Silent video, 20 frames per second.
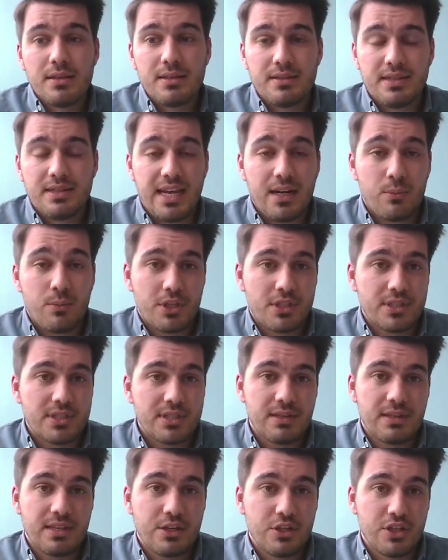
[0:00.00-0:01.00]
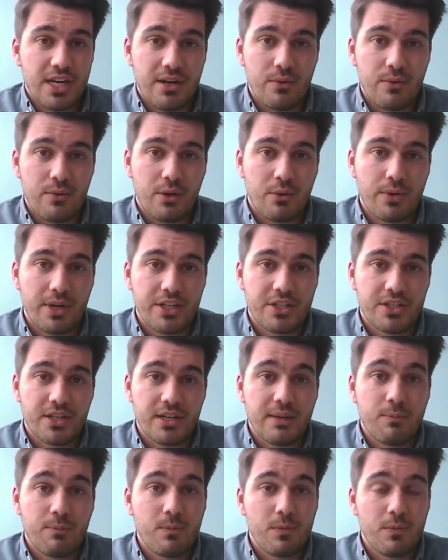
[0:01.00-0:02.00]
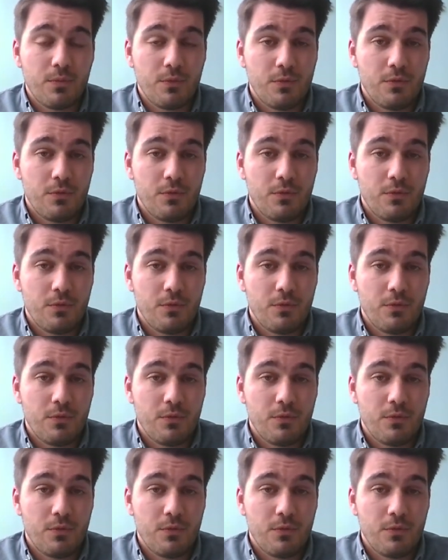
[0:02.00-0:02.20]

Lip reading: That was the general question.